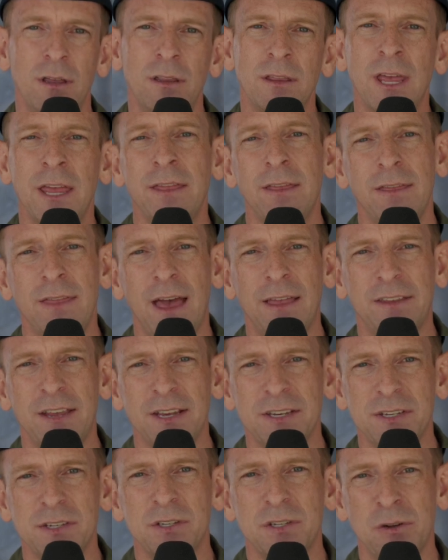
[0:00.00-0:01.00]
then that
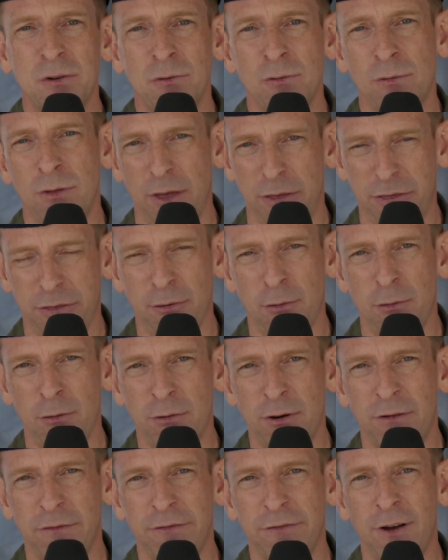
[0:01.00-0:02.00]
takes us to the
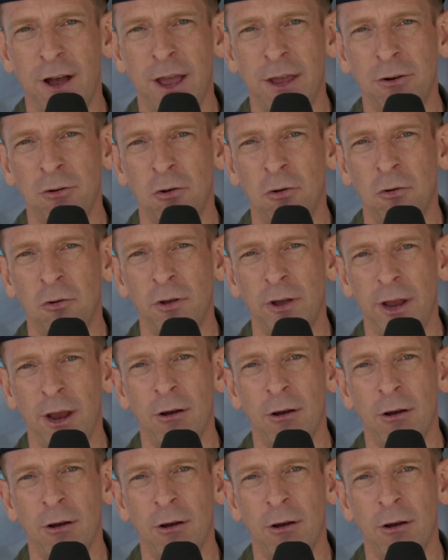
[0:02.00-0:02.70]
third and final